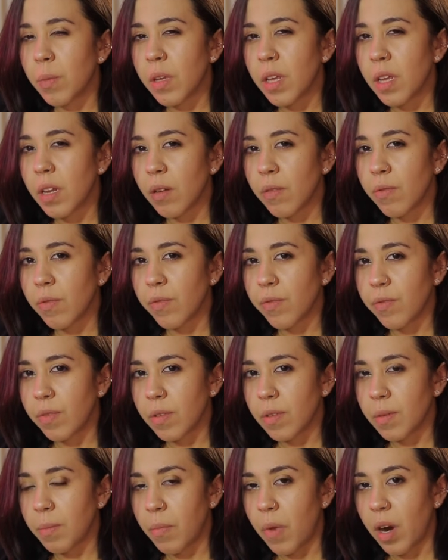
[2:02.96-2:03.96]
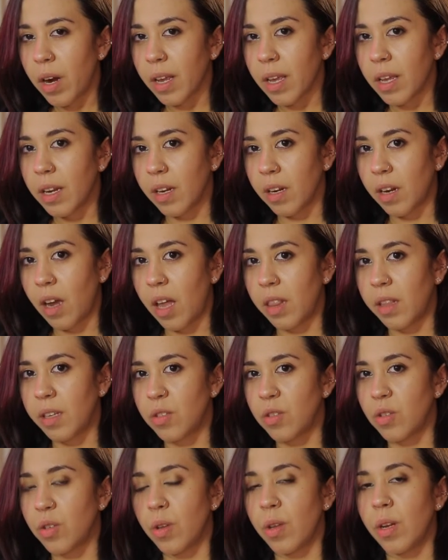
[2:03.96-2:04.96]
bit of marketing
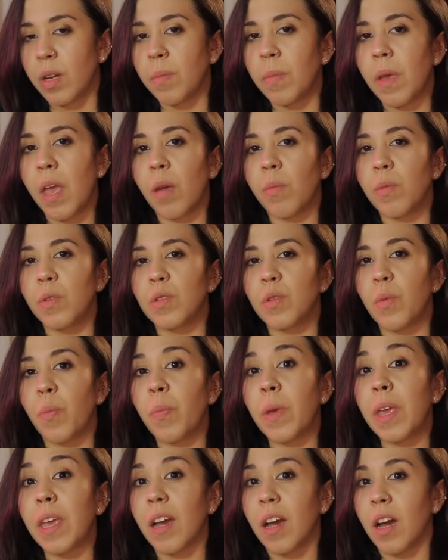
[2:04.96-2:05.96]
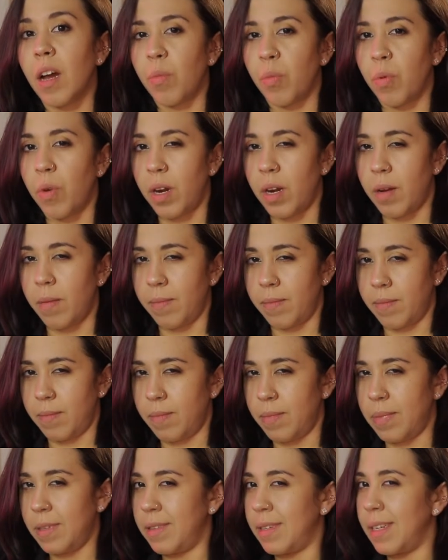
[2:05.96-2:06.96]
knowledge you're going to be able to pick up what i'm
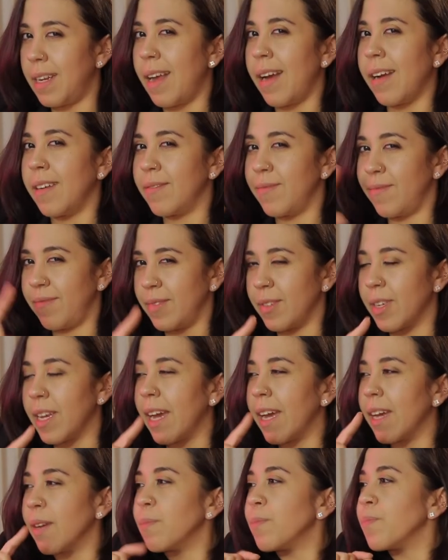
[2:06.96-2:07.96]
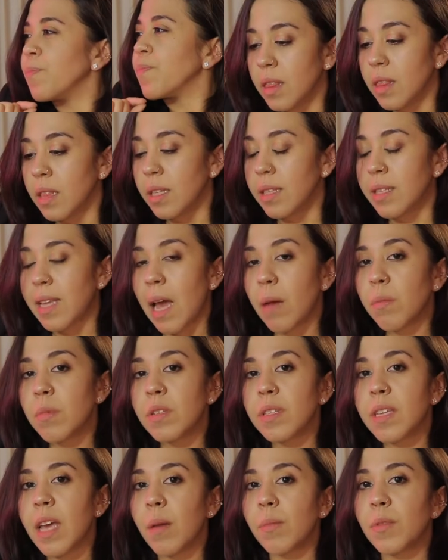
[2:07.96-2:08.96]
putting out okay the
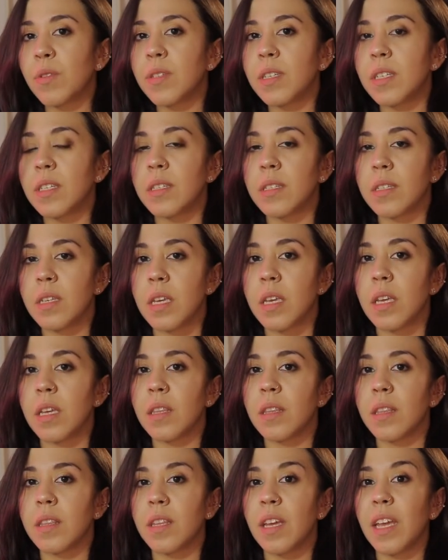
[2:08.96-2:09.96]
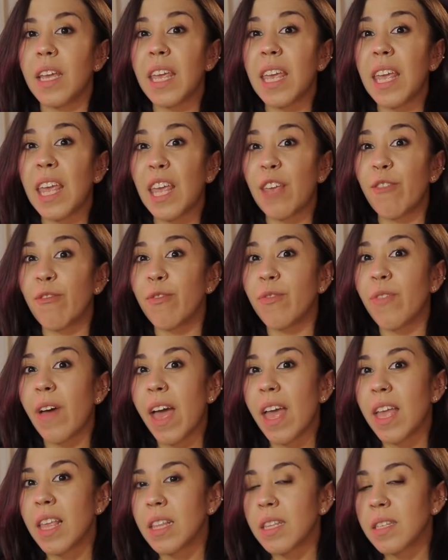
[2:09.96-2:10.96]
wwdc the
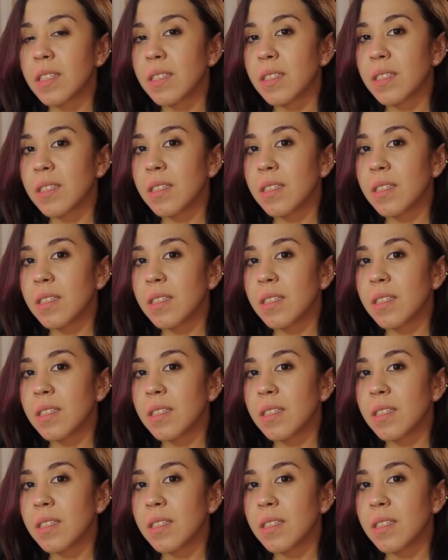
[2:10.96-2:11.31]
event